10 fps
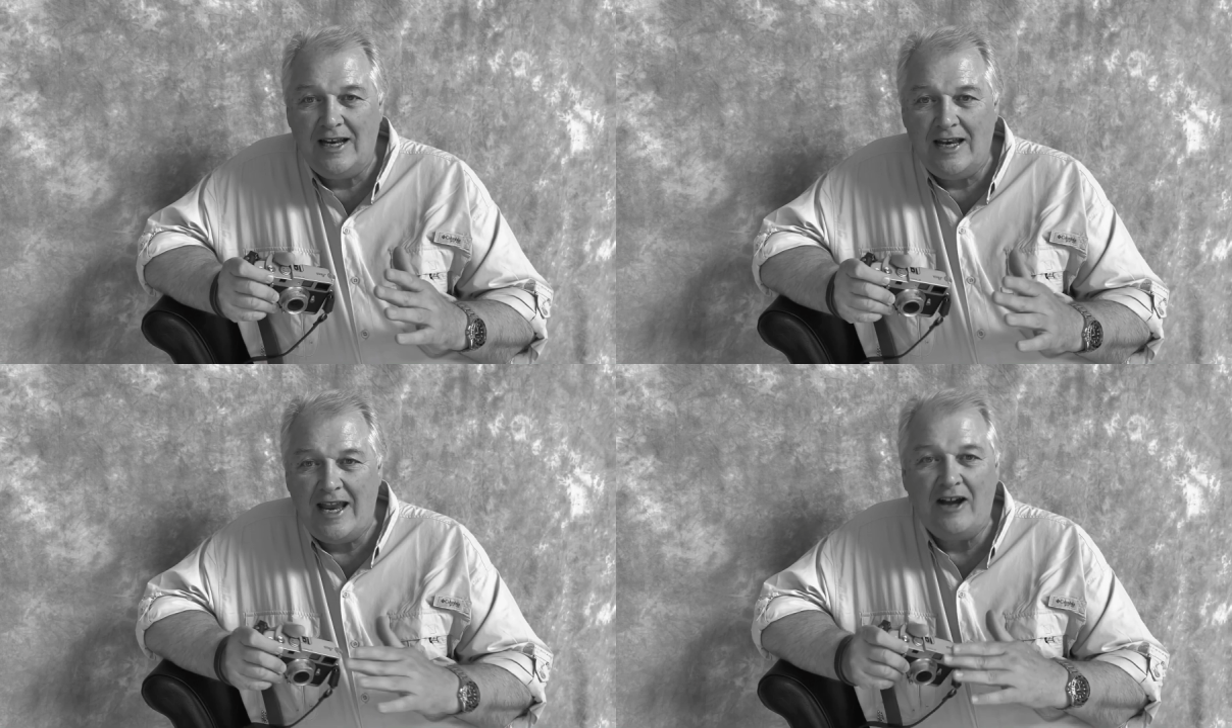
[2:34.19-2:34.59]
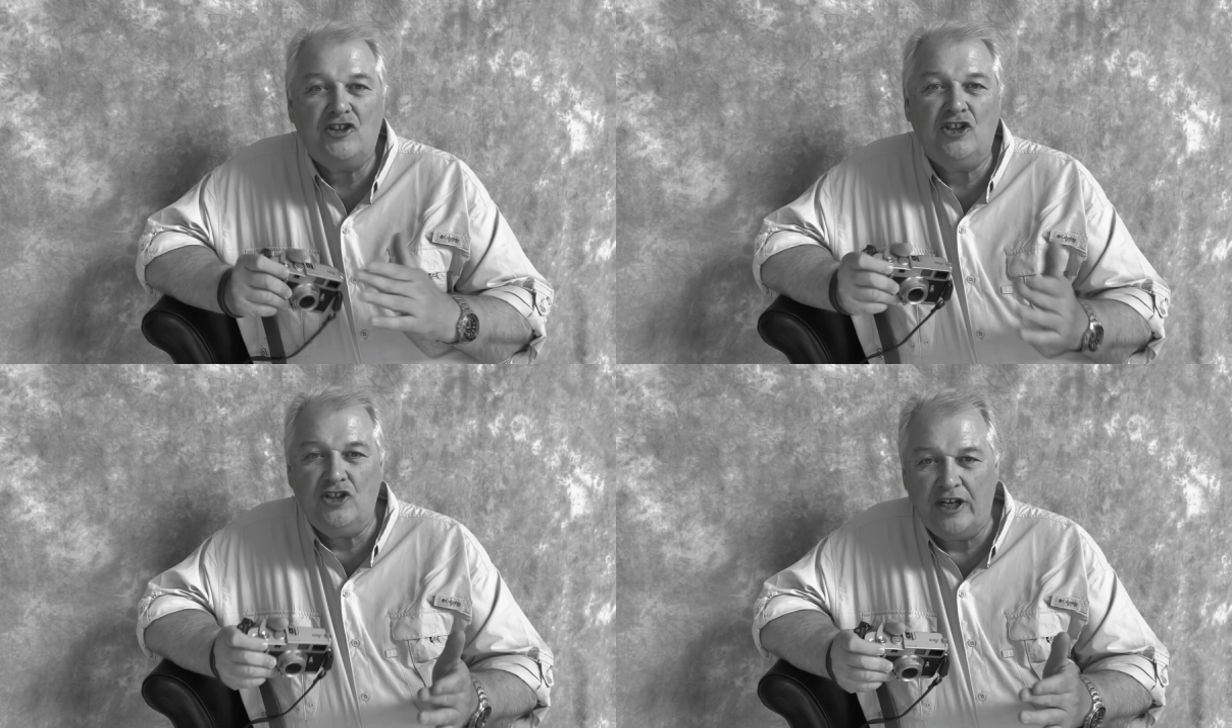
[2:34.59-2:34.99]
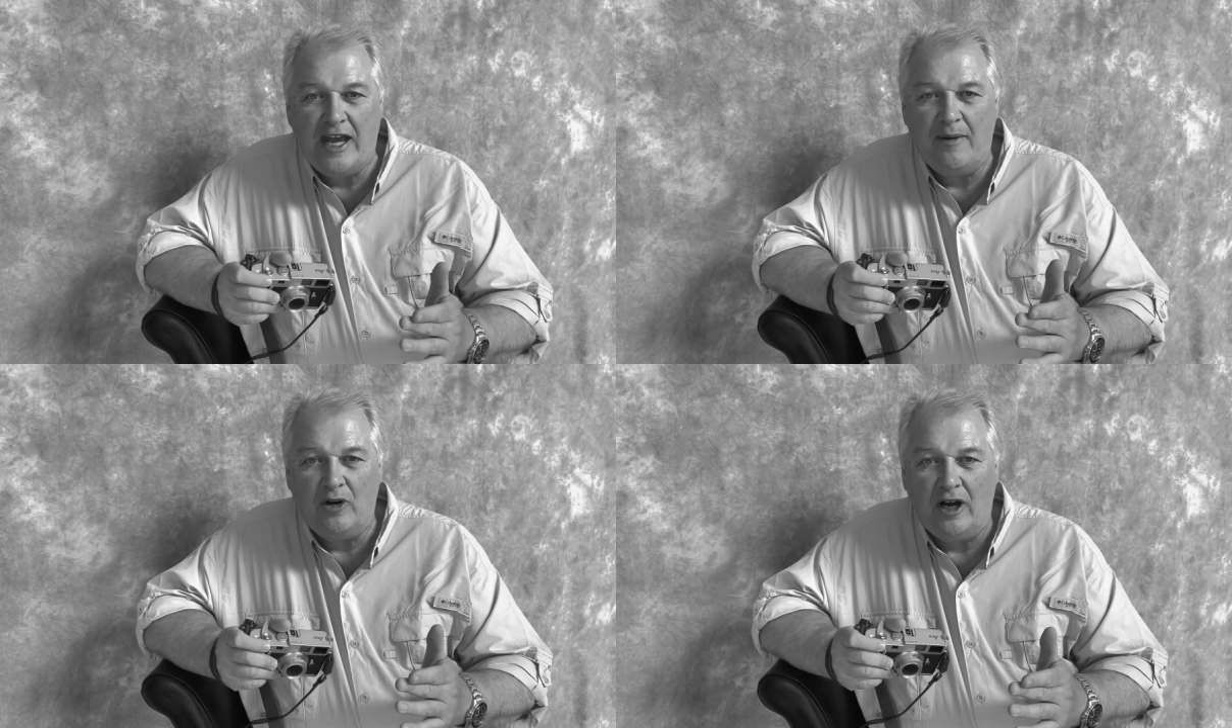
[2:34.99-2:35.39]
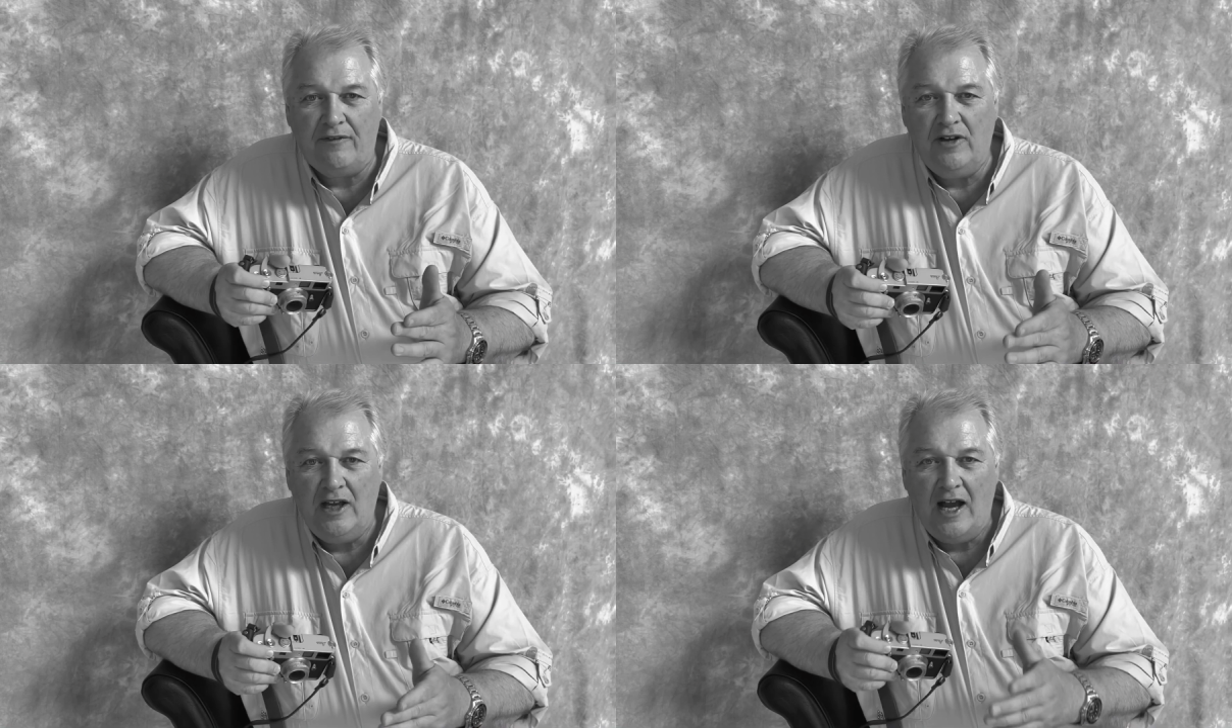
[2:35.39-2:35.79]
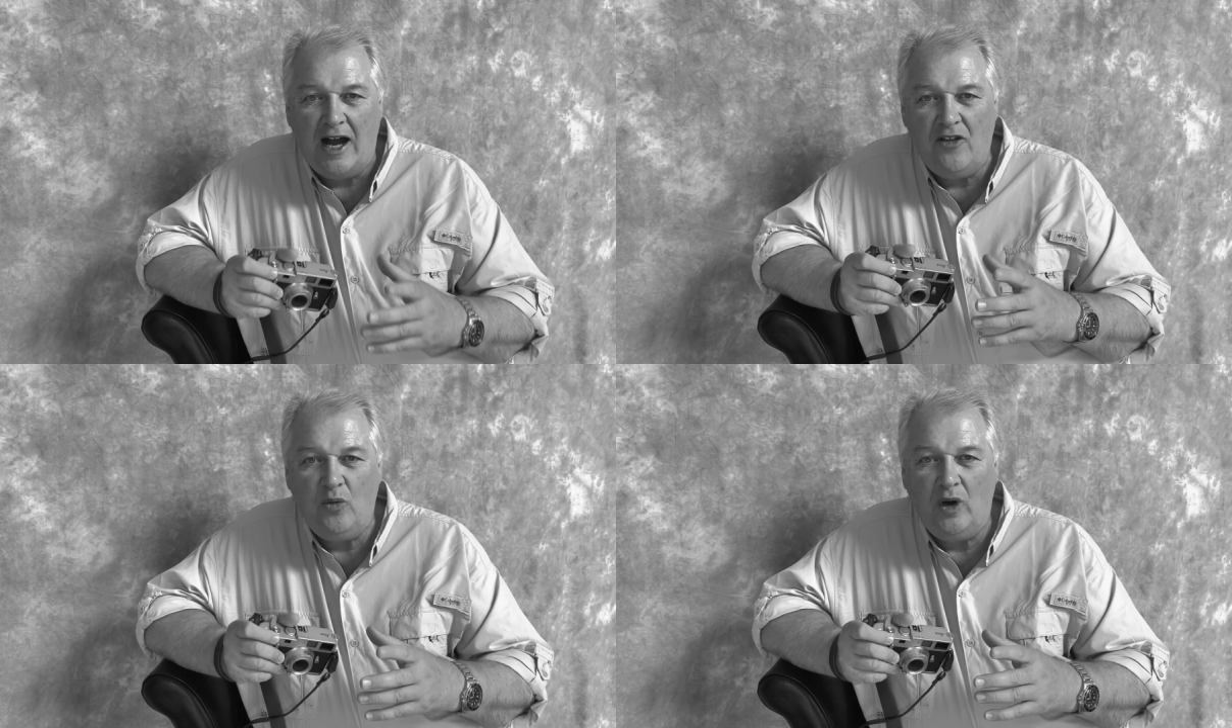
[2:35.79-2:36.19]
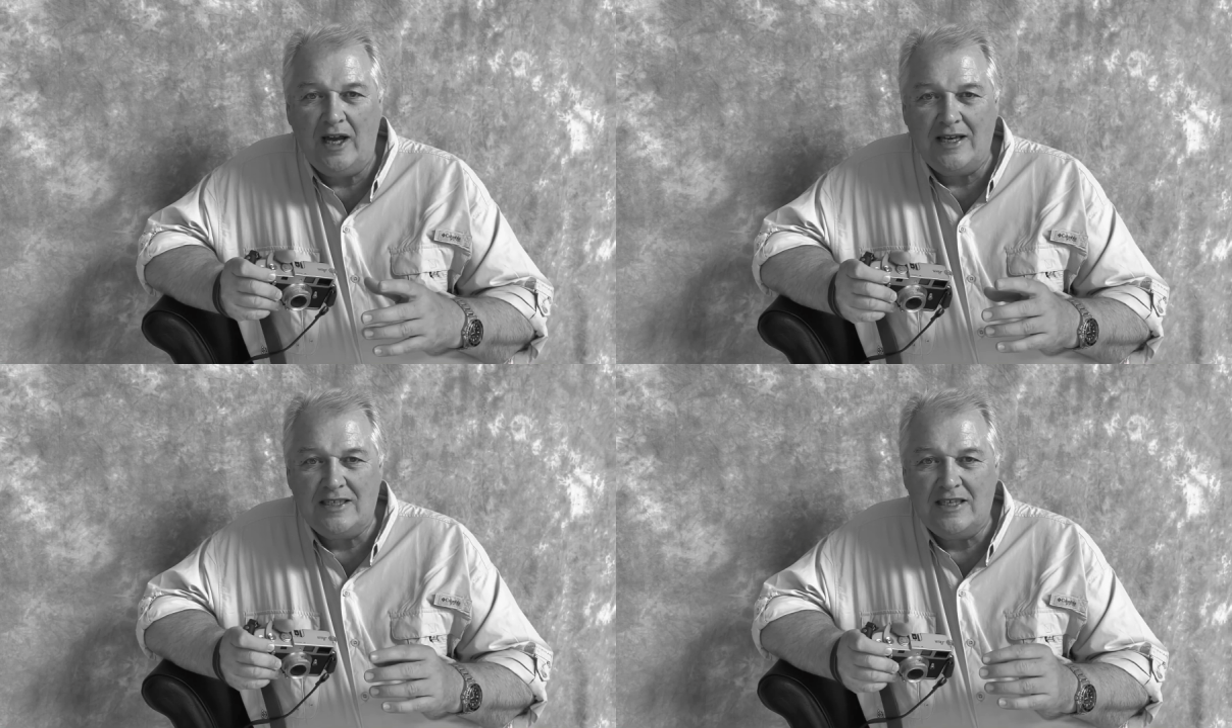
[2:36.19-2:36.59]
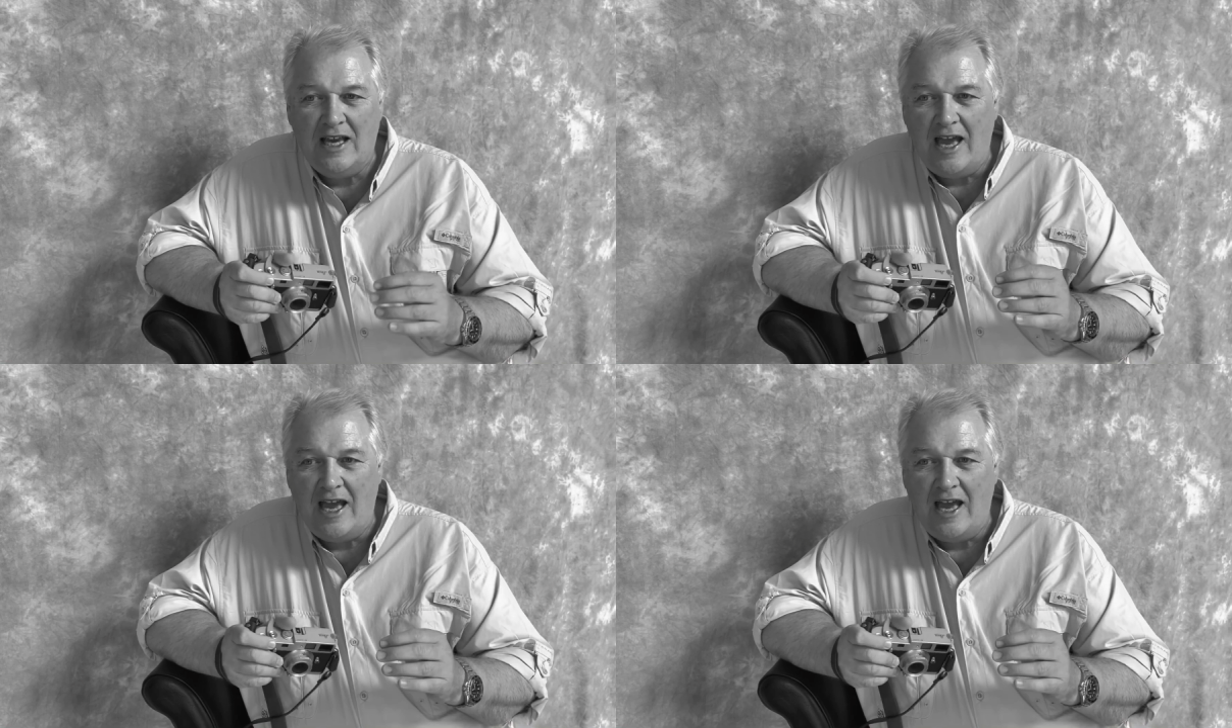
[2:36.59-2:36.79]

Now turn your camera off. Otherwise,